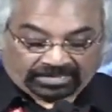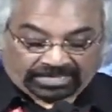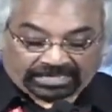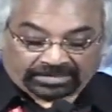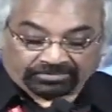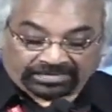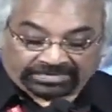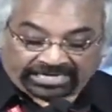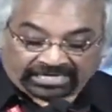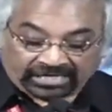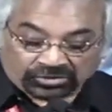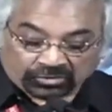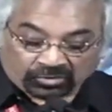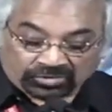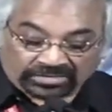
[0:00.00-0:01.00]
It will take
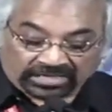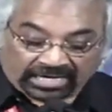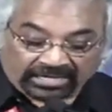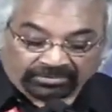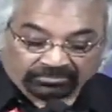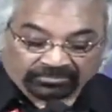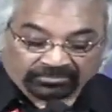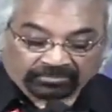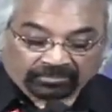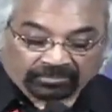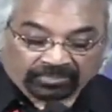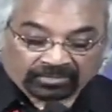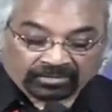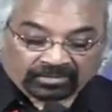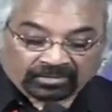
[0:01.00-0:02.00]
its own time,
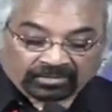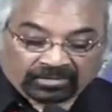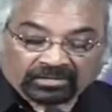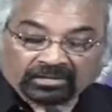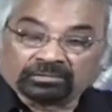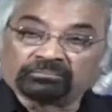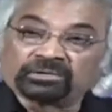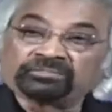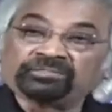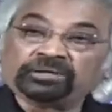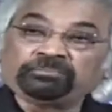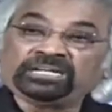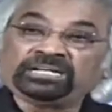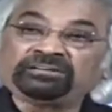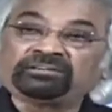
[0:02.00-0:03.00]
but we
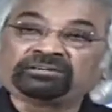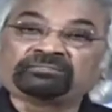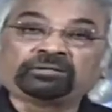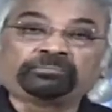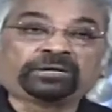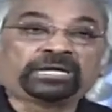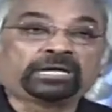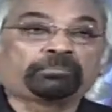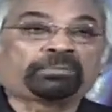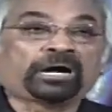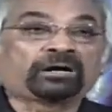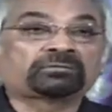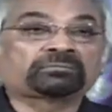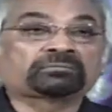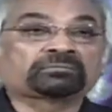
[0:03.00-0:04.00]
believe it will bring
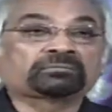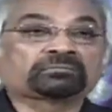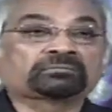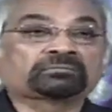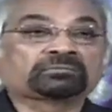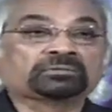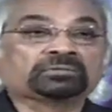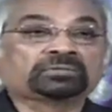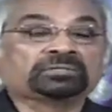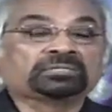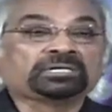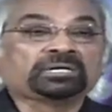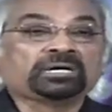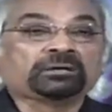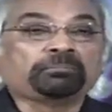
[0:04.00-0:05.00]
about
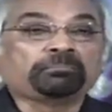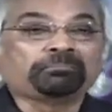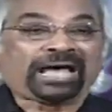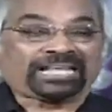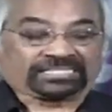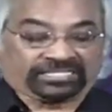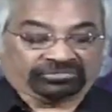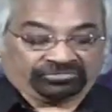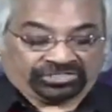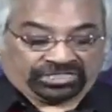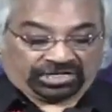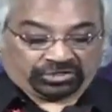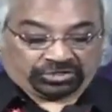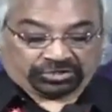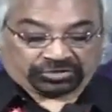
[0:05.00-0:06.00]
massive
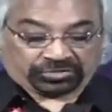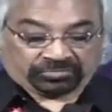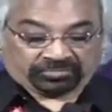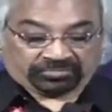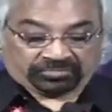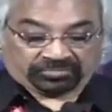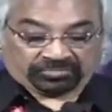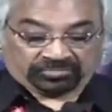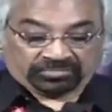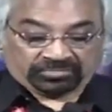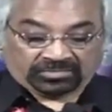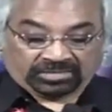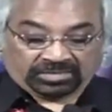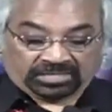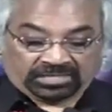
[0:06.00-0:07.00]
change.
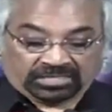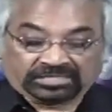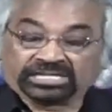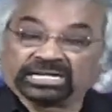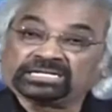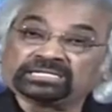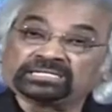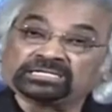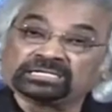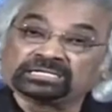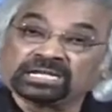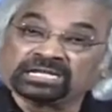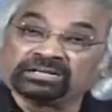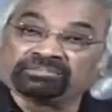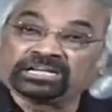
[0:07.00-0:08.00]
Change in the
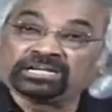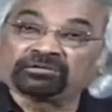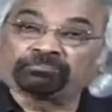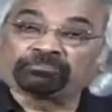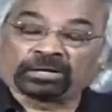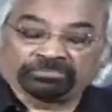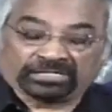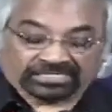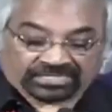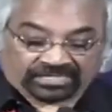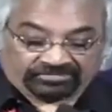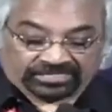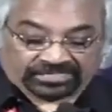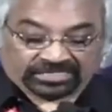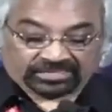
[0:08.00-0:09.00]
delivery of public
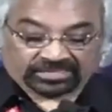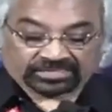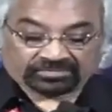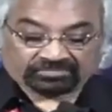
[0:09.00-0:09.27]
services.